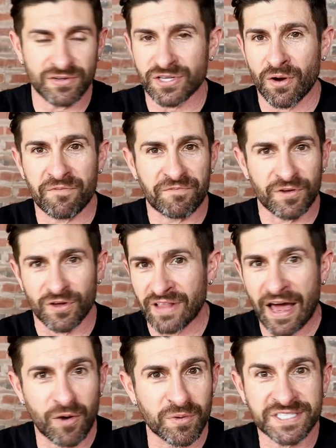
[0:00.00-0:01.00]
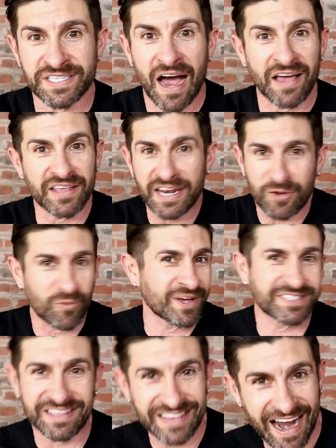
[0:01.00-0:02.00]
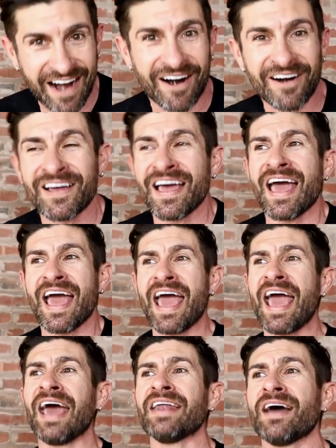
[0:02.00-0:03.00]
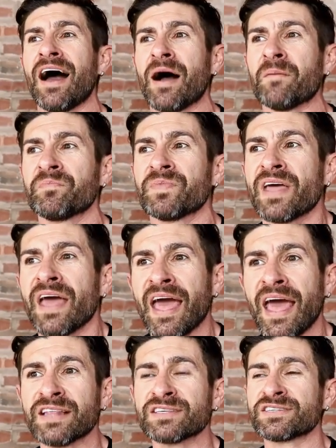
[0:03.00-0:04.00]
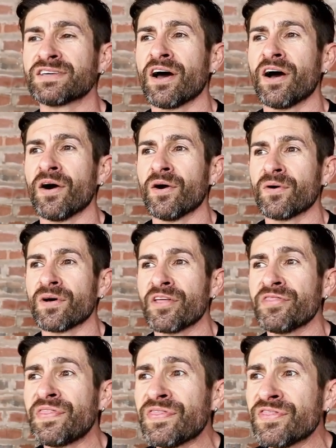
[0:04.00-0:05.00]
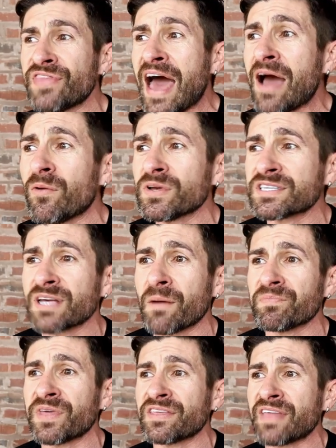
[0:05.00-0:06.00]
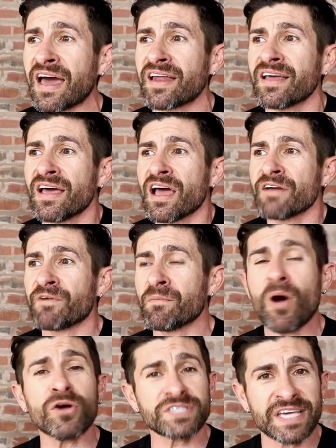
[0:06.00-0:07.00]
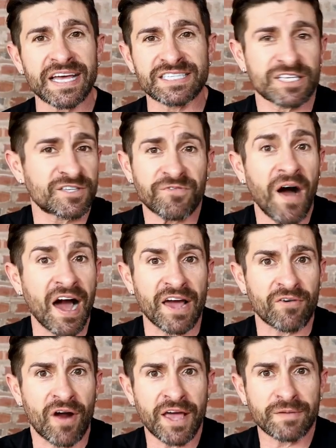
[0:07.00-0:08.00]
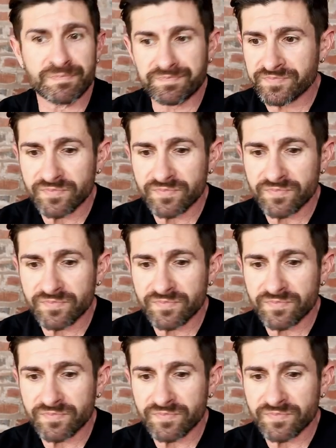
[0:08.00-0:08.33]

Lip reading: so if the letter was silent, it wasn't there. And so that was something that for most kids, it's fine, right?